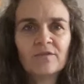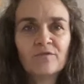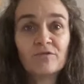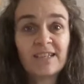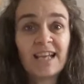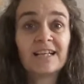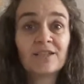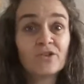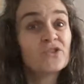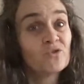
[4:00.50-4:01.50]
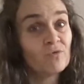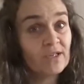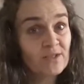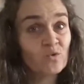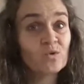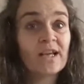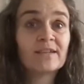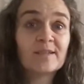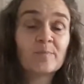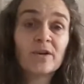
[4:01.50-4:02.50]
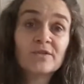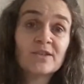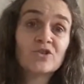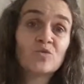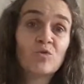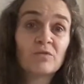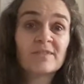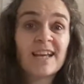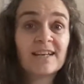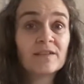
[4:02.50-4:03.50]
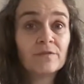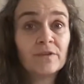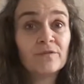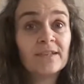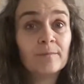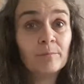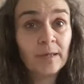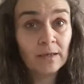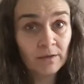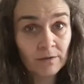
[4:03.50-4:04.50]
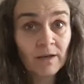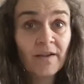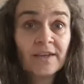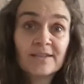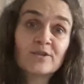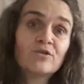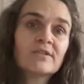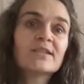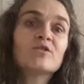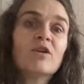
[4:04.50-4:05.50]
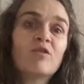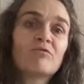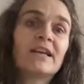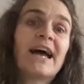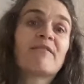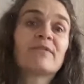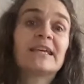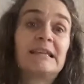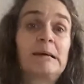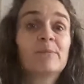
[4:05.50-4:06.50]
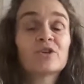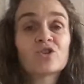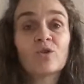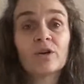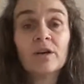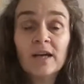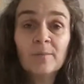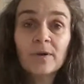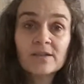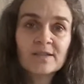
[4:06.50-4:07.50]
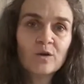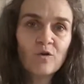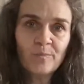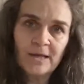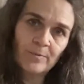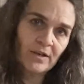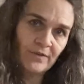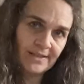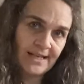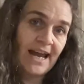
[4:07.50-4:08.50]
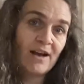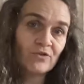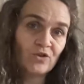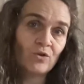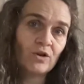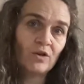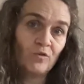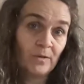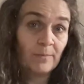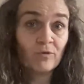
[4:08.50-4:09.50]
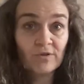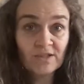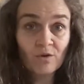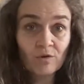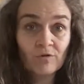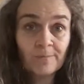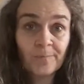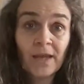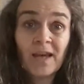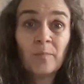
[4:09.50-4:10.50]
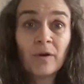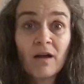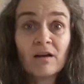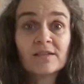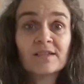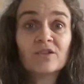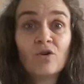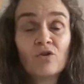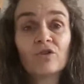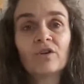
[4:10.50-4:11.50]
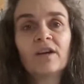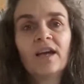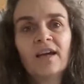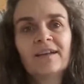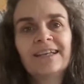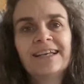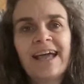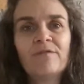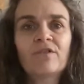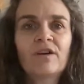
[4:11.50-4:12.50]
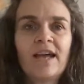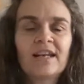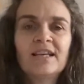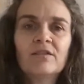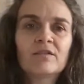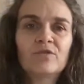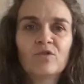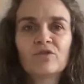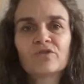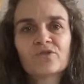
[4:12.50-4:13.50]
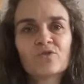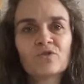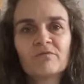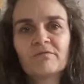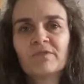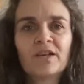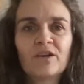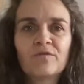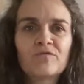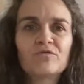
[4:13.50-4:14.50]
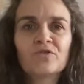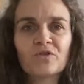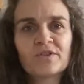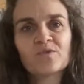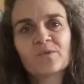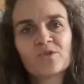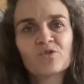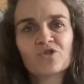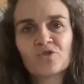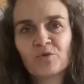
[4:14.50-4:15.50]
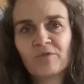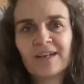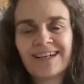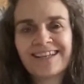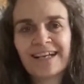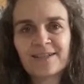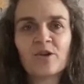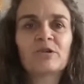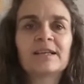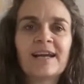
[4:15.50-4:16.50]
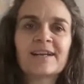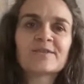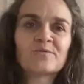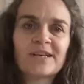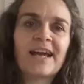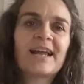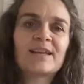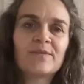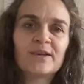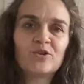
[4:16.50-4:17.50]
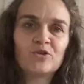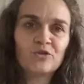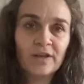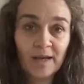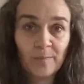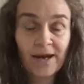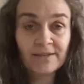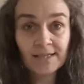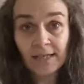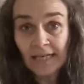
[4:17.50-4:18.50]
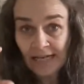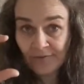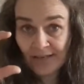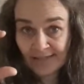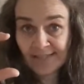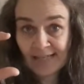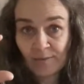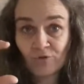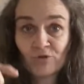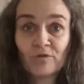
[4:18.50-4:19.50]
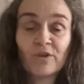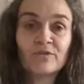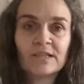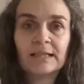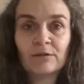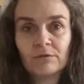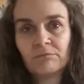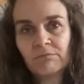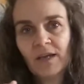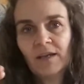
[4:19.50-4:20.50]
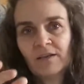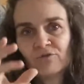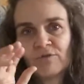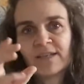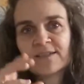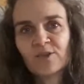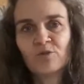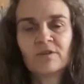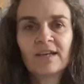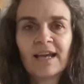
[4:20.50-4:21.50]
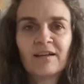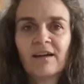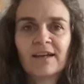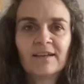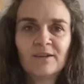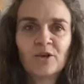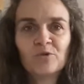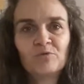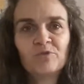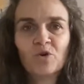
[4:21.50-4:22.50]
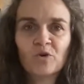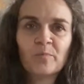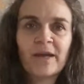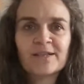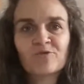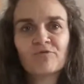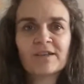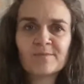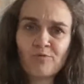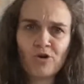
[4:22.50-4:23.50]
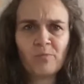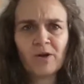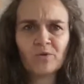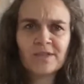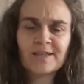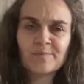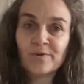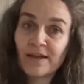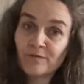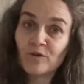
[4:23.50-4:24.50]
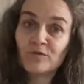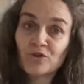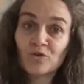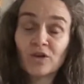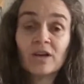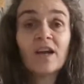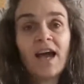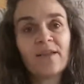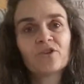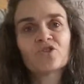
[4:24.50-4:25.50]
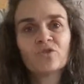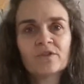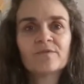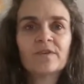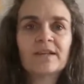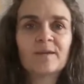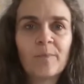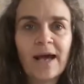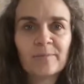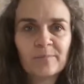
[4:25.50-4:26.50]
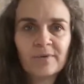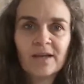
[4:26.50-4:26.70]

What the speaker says: and for a daily dose to really sort out dysbiosis, you want 10 to 15 billion. So you can see you can't really eat that much yogurt. Plus, a lot of people, if it's cow's yogurt, a lot of people are intolerant. Plus, yogurt, never any kind of yogurt that's got, fruit yogurt, it's always got sugar in, and that totally cancels out anything good about it. That's the same true of those little drinks you can get, like, yogurt-based drinks, probiotics, but they're full of sugar, and the sugar's feeding the bad